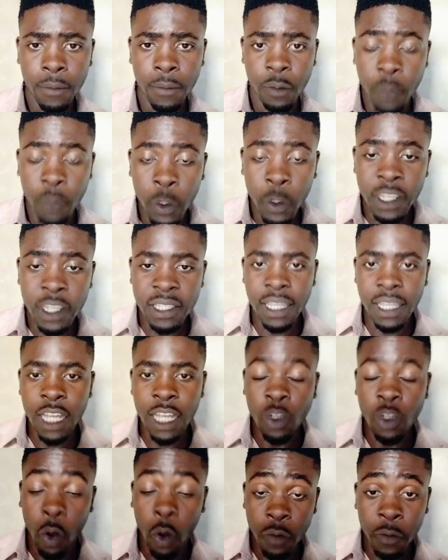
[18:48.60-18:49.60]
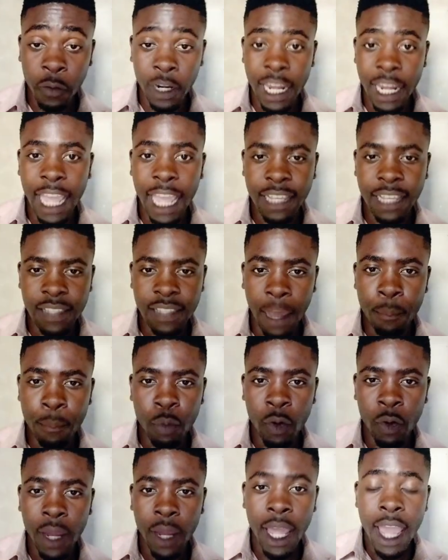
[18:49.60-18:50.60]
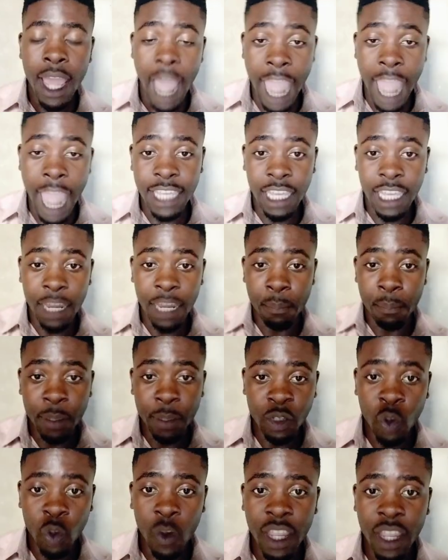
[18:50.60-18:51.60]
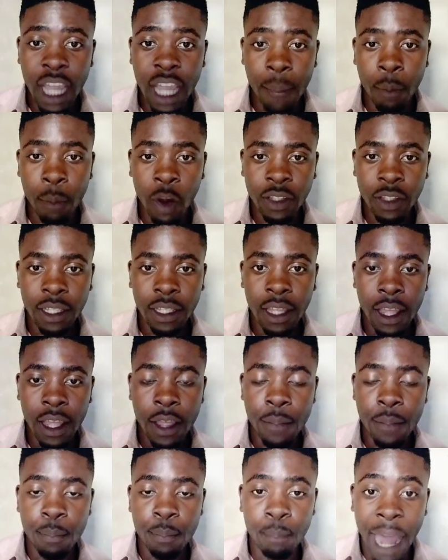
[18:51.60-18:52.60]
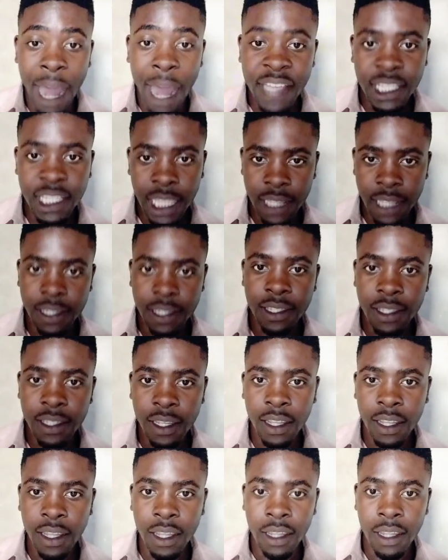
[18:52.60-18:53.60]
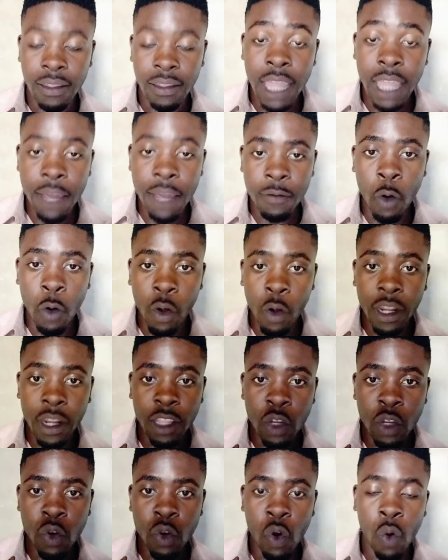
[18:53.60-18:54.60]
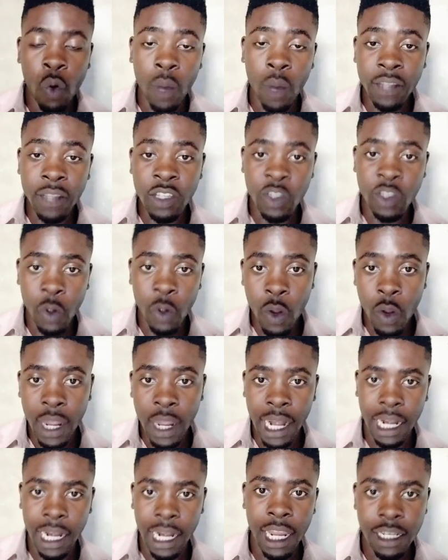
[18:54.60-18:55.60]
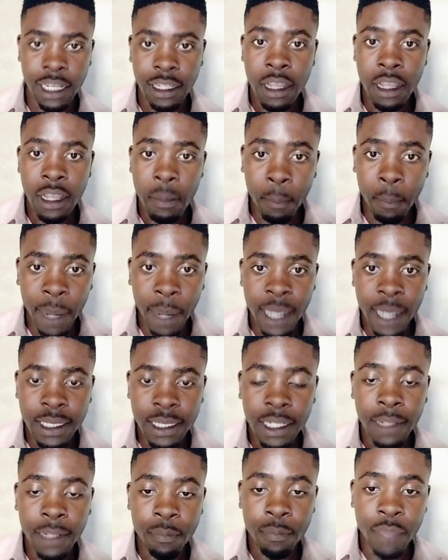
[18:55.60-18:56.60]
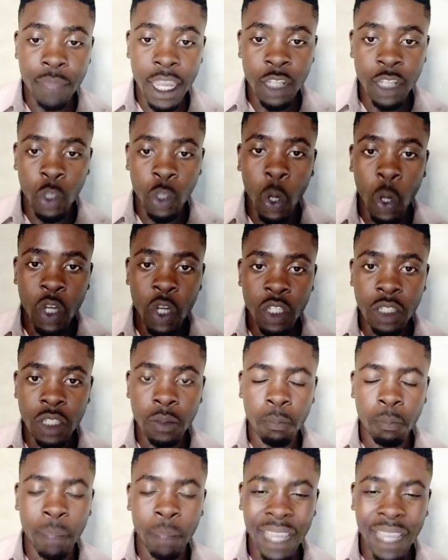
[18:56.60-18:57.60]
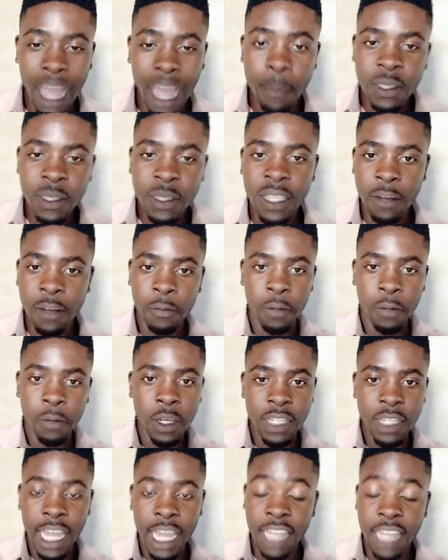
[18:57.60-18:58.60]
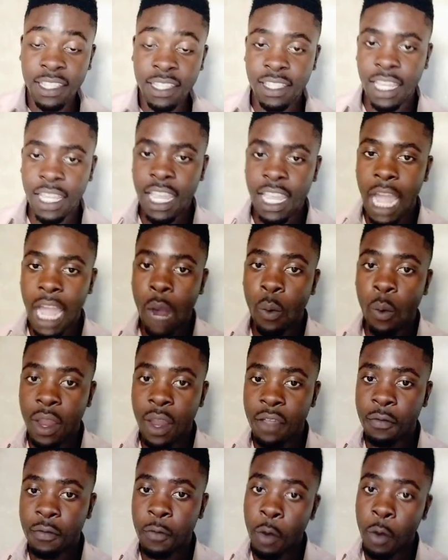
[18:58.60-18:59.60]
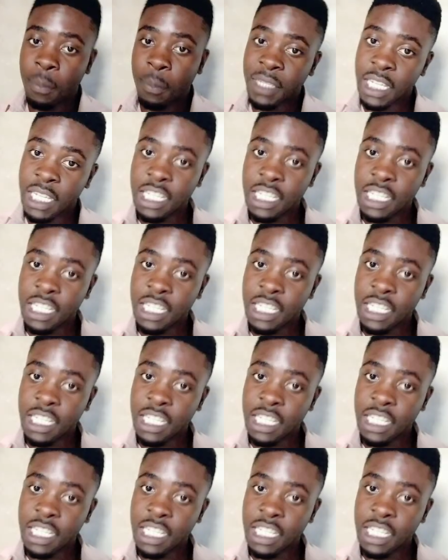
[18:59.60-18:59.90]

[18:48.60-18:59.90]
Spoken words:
For instance, or for an example, I can be talking about pastors. They've already know what is wrong and right, but they don't become selfish and stay away from